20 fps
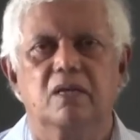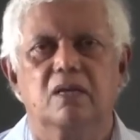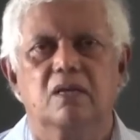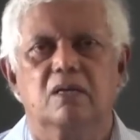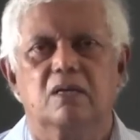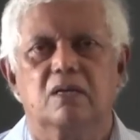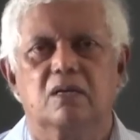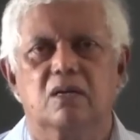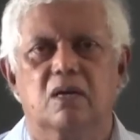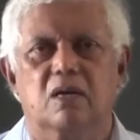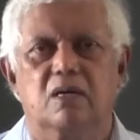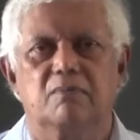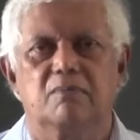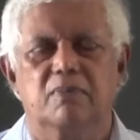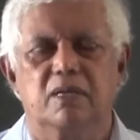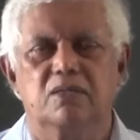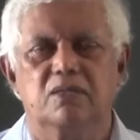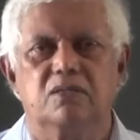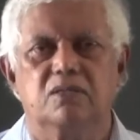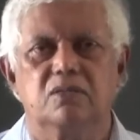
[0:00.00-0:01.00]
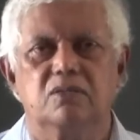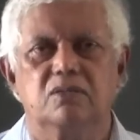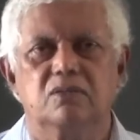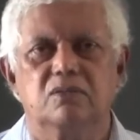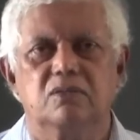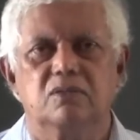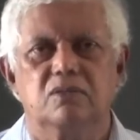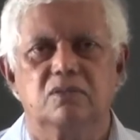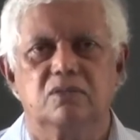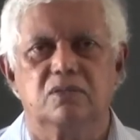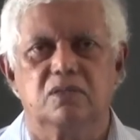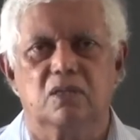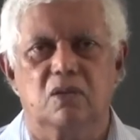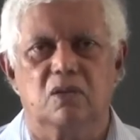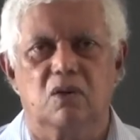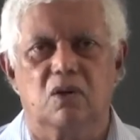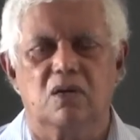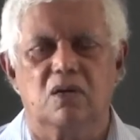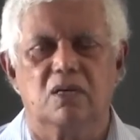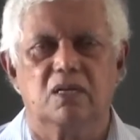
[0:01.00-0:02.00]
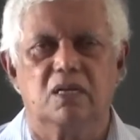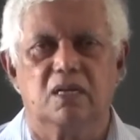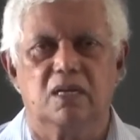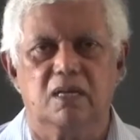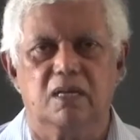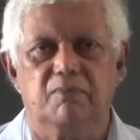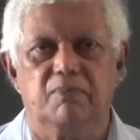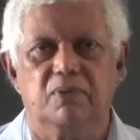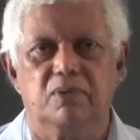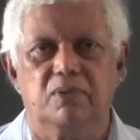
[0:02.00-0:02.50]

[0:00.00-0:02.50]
God bless you. The Lord keep you.